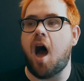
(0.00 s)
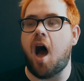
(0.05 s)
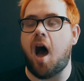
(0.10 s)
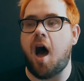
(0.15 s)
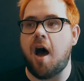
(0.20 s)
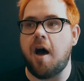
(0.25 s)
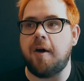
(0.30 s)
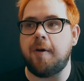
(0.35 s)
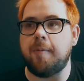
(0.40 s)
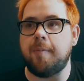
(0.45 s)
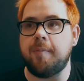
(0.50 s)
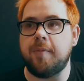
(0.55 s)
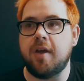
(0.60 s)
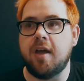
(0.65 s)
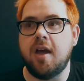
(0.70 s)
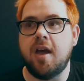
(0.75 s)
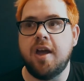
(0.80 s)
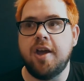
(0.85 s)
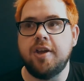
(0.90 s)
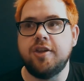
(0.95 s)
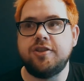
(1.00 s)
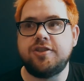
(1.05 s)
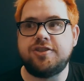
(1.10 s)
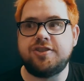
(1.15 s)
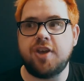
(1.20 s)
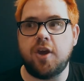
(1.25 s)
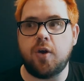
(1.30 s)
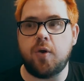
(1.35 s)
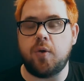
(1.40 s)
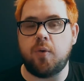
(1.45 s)
Um,
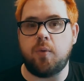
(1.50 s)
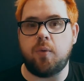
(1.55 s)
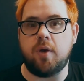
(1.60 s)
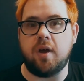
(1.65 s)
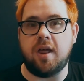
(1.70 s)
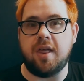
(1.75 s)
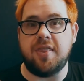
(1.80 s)
so